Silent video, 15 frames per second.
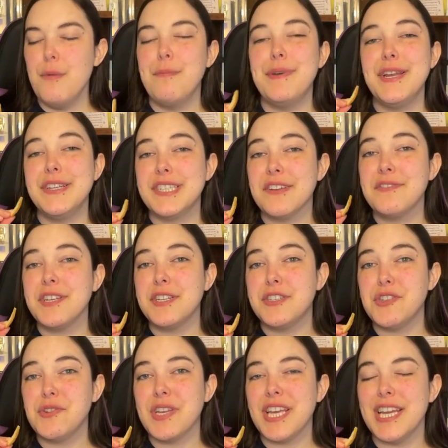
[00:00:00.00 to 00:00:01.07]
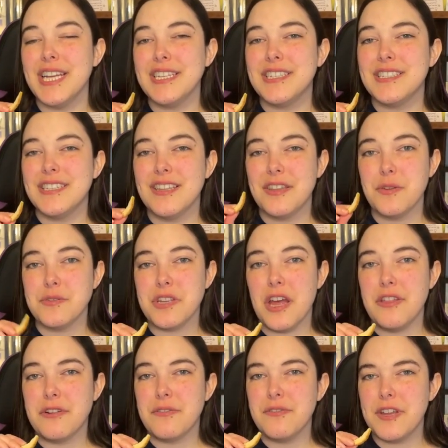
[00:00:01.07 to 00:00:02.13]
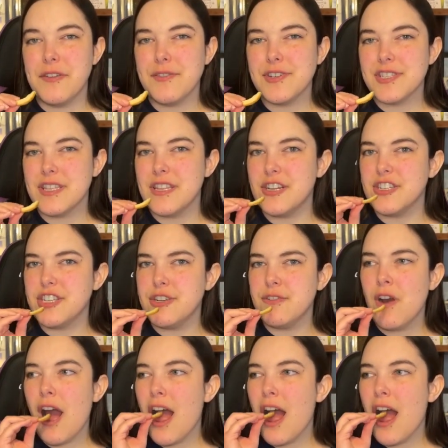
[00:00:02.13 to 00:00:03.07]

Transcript: But you definitely do get those other flavors in there too.